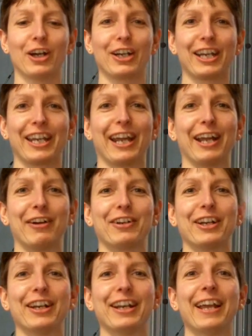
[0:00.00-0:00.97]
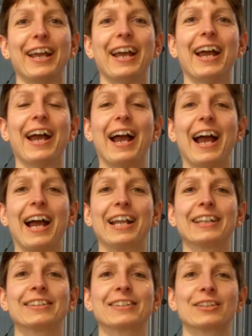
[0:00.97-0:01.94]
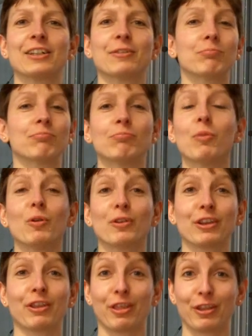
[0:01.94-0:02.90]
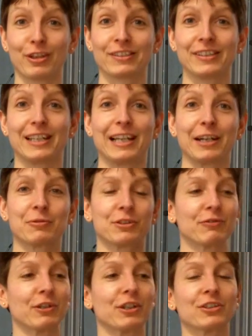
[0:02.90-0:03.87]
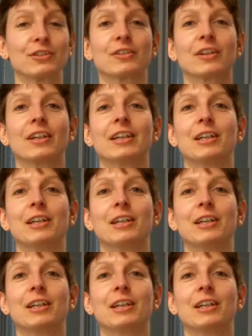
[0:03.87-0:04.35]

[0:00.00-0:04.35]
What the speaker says: Hungarian, and more than 30 language versions,